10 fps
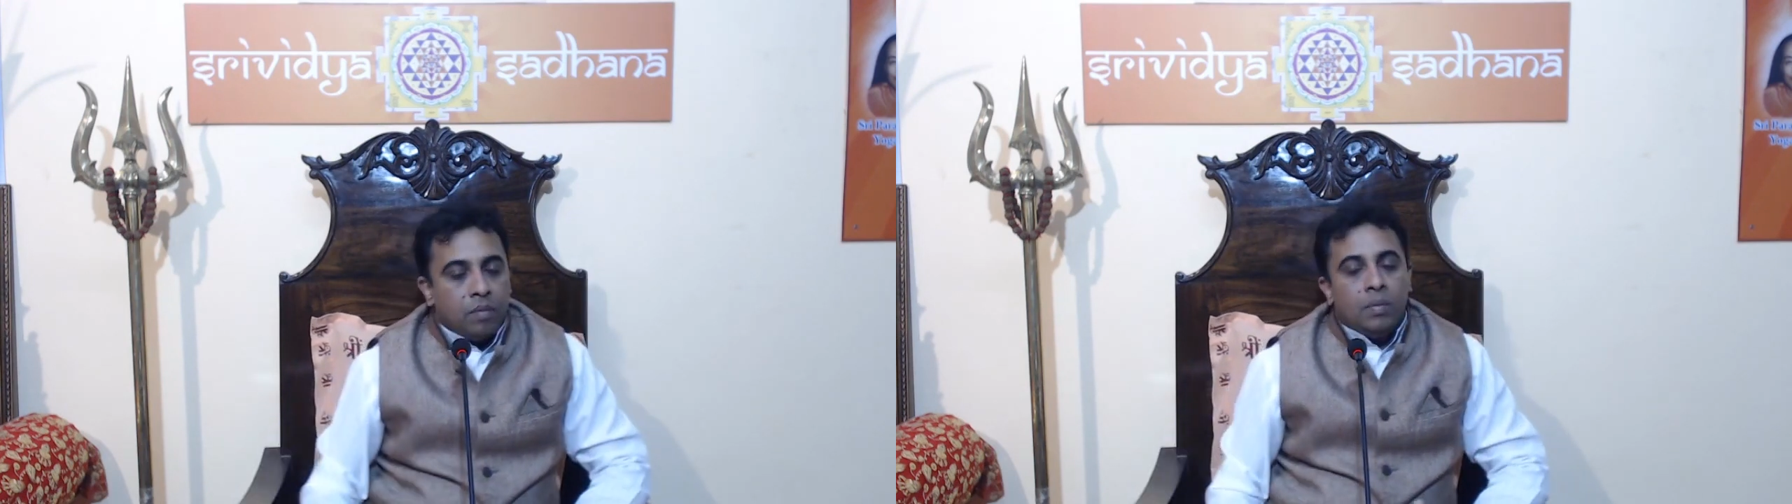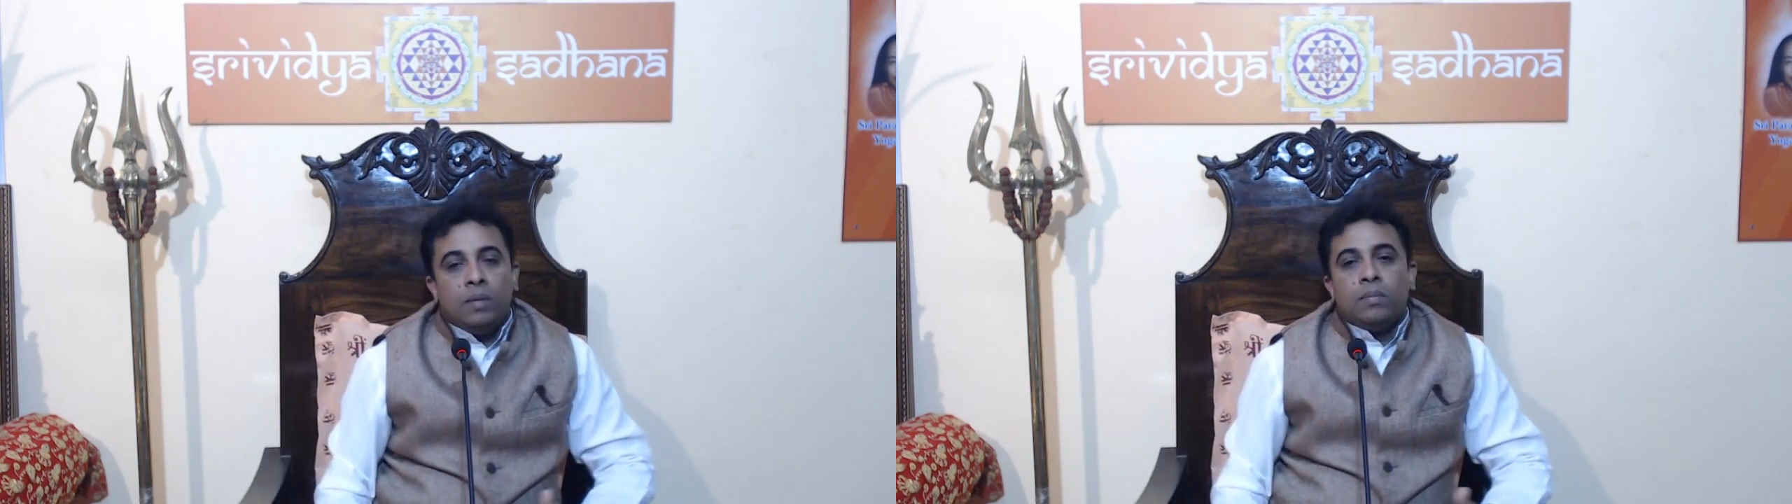
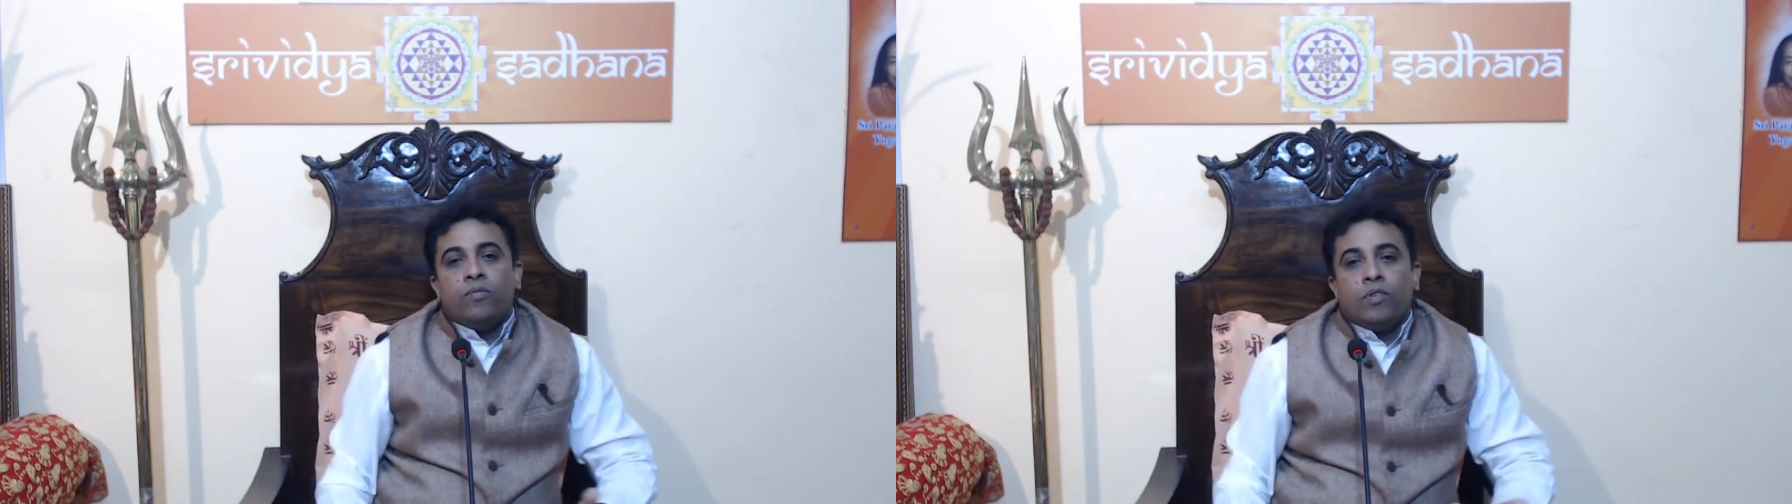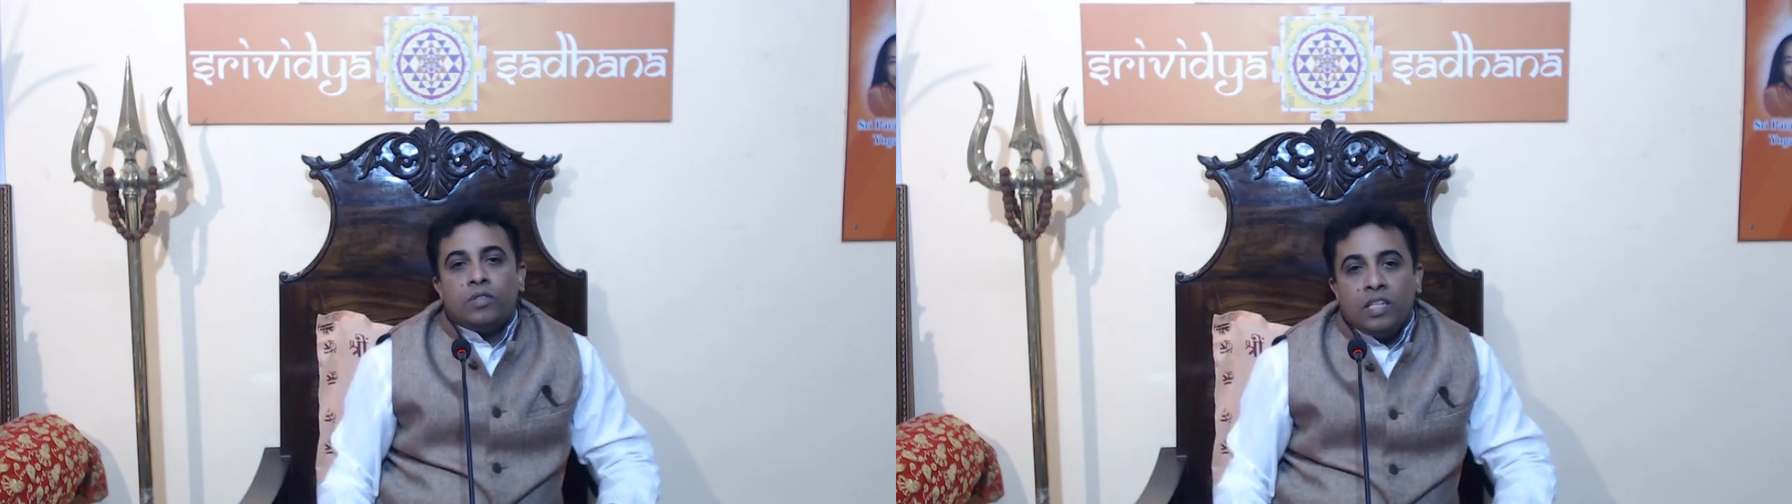Minimum
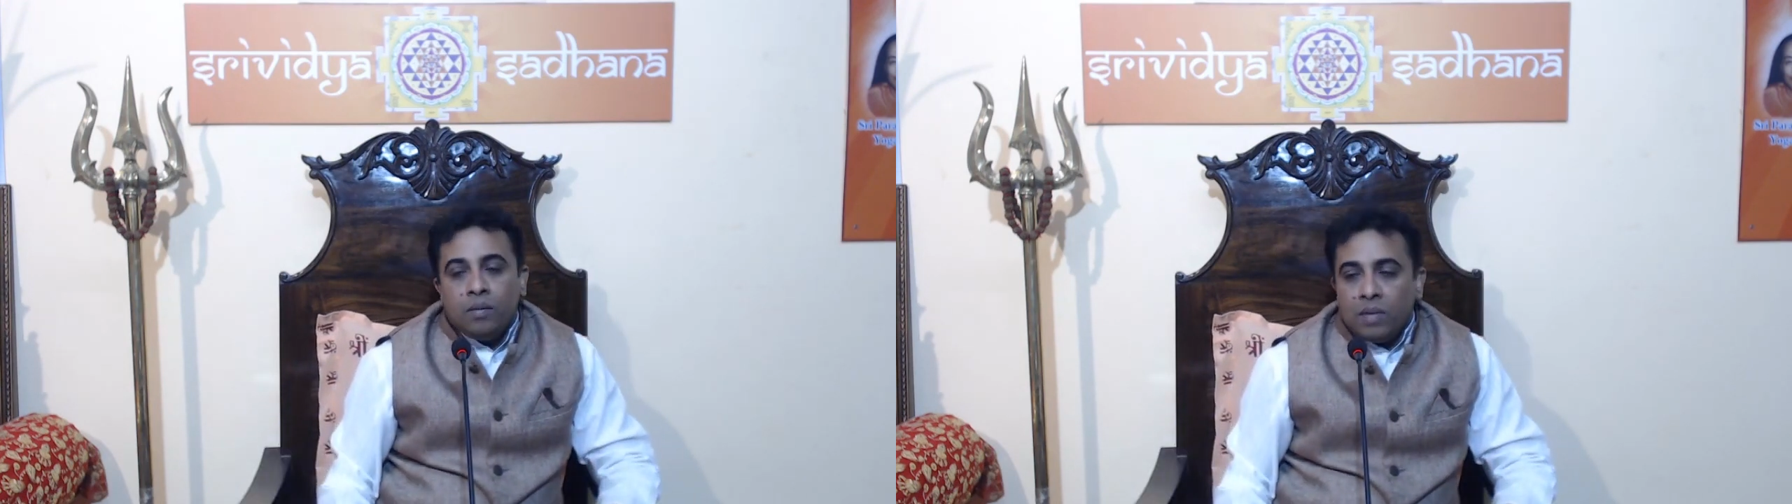for 3